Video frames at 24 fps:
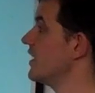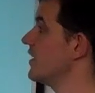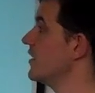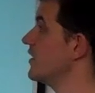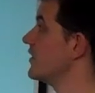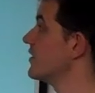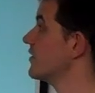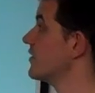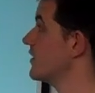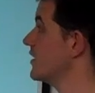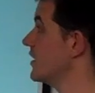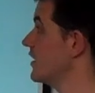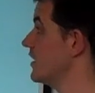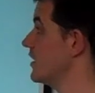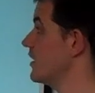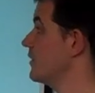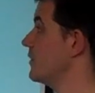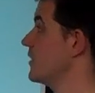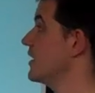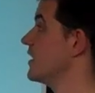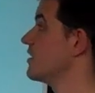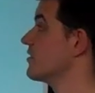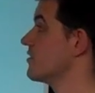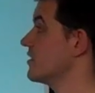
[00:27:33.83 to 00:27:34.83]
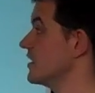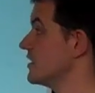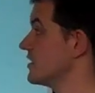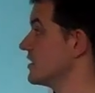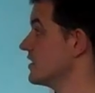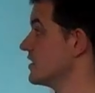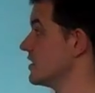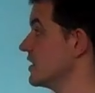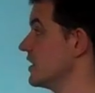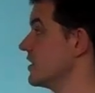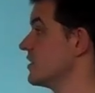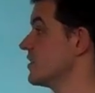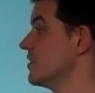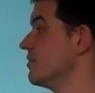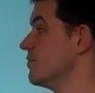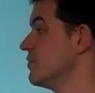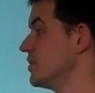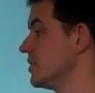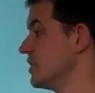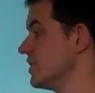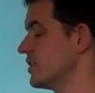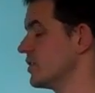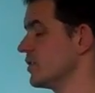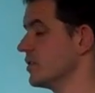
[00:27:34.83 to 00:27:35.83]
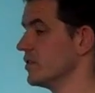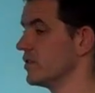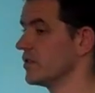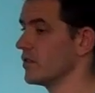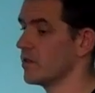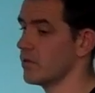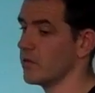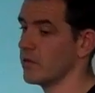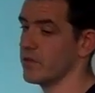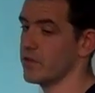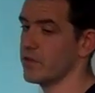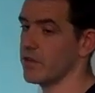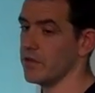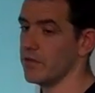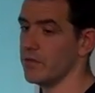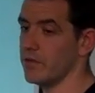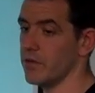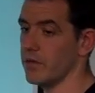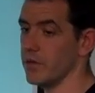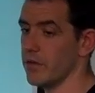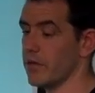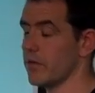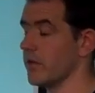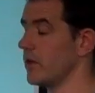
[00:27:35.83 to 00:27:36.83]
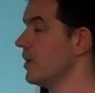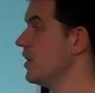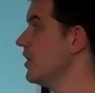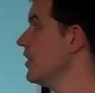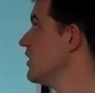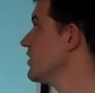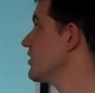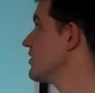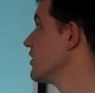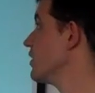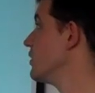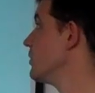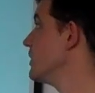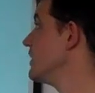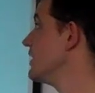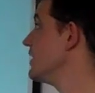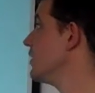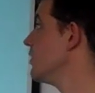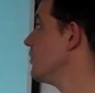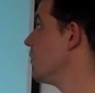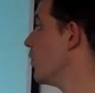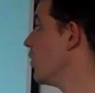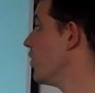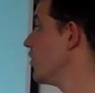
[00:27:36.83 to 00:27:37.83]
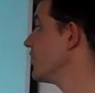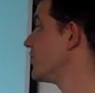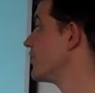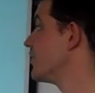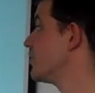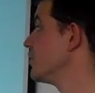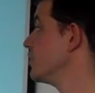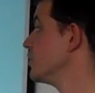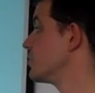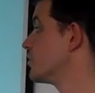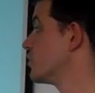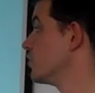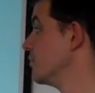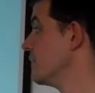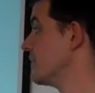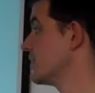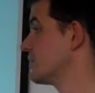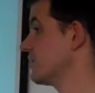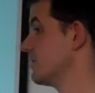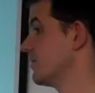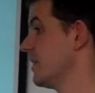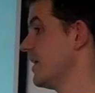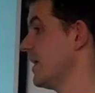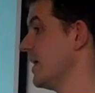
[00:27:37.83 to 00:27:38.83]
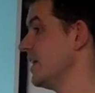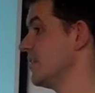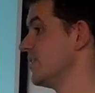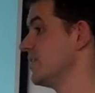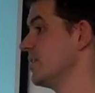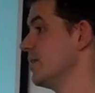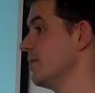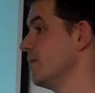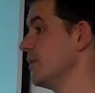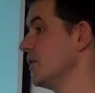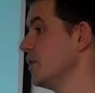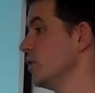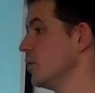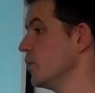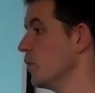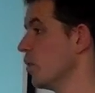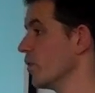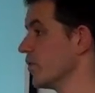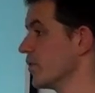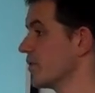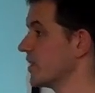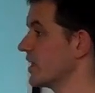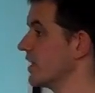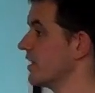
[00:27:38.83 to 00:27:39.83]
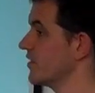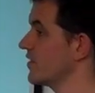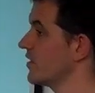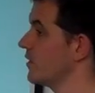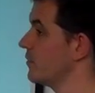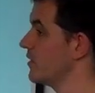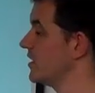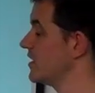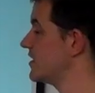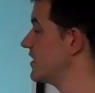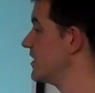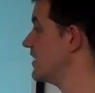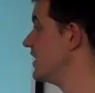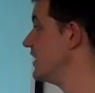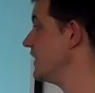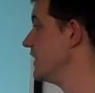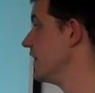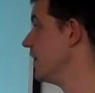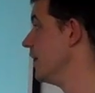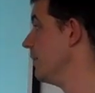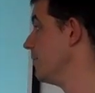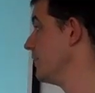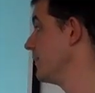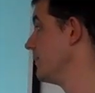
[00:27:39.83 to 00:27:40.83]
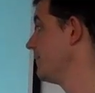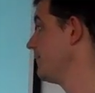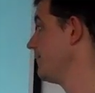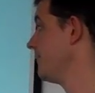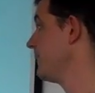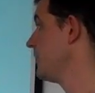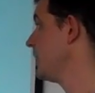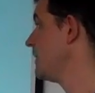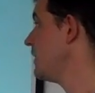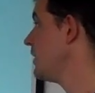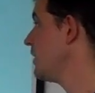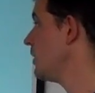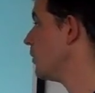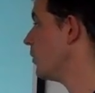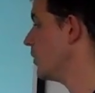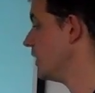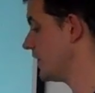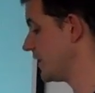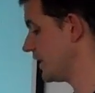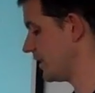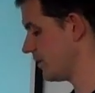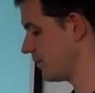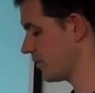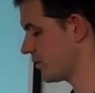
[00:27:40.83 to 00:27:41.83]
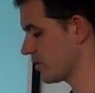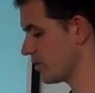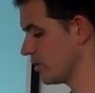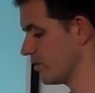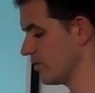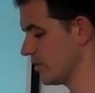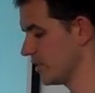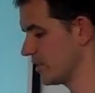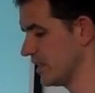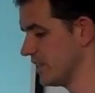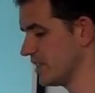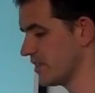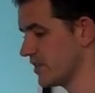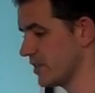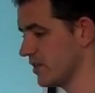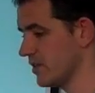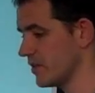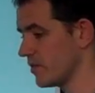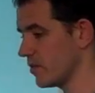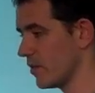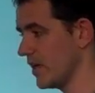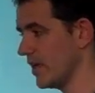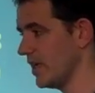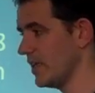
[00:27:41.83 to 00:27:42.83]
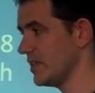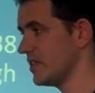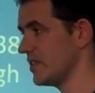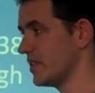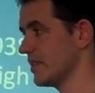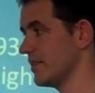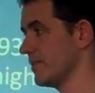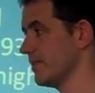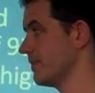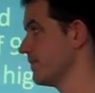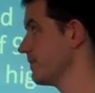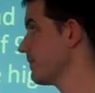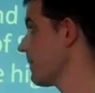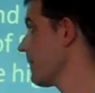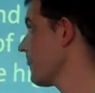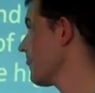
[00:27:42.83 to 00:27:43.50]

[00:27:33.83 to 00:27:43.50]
and um, increases insulin resistance, so on and so forth. So we don't want to do too much of that as somebody who wants to get somebody to lean up. We get them to do resistance weights,